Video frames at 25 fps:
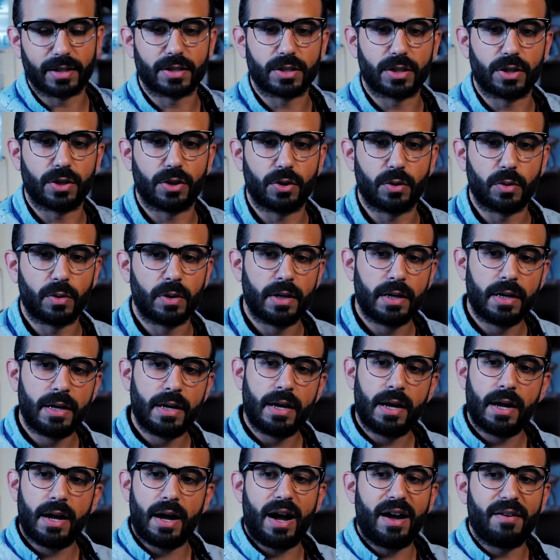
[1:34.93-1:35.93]
So
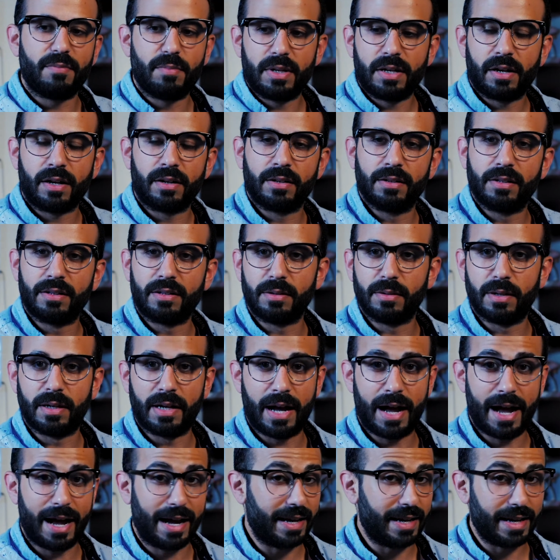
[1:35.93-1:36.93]
I've been on a little
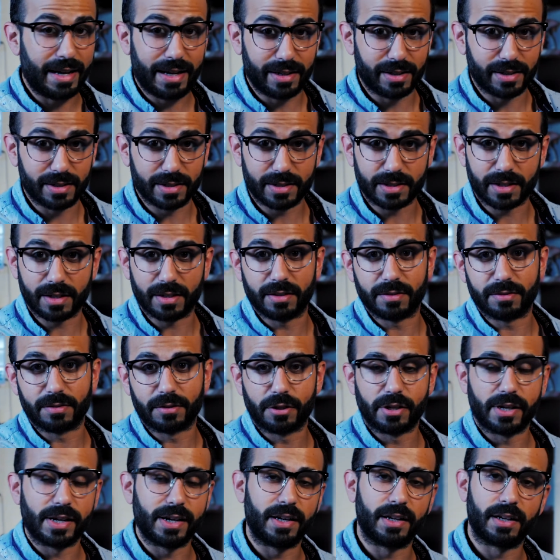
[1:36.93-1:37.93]
hiatus of
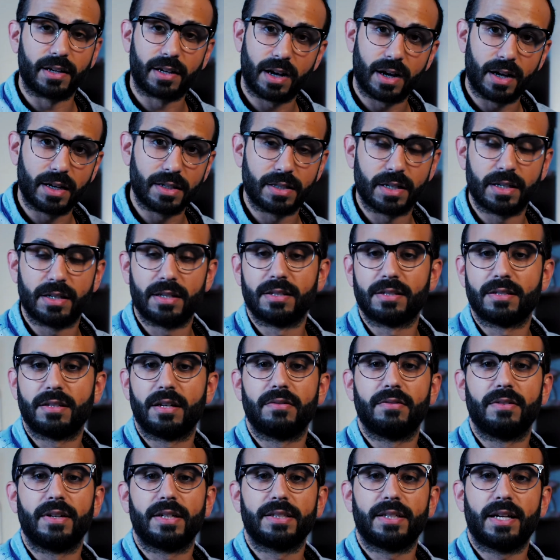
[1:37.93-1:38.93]
creating content and
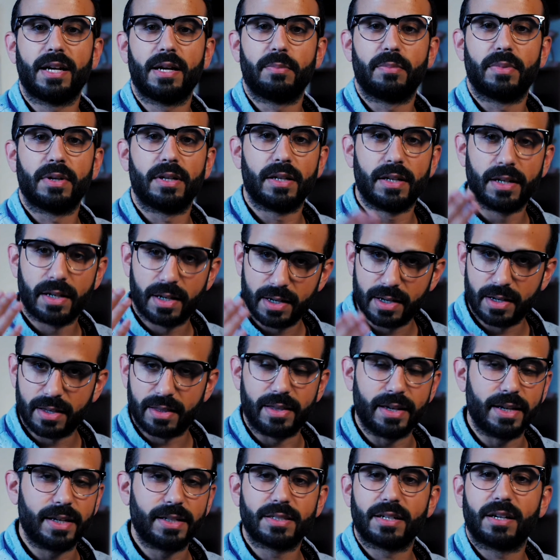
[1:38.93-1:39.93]
stuff like that, but
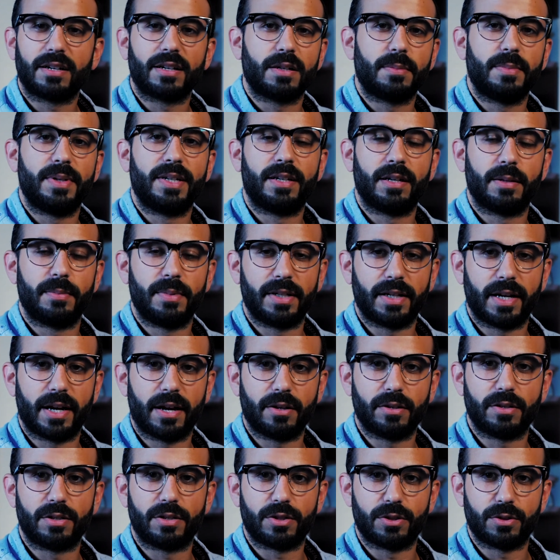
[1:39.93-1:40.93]
things are going to be coming
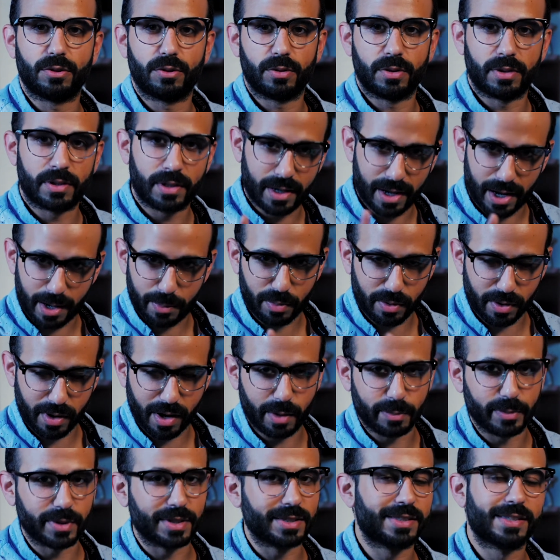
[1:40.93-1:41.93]
out soon, I
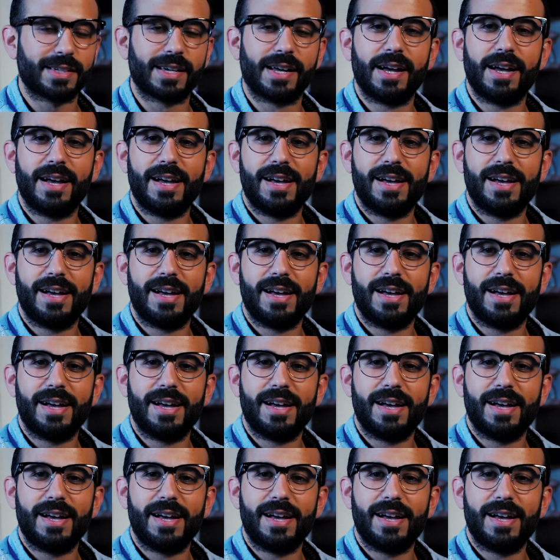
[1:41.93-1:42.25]
promise.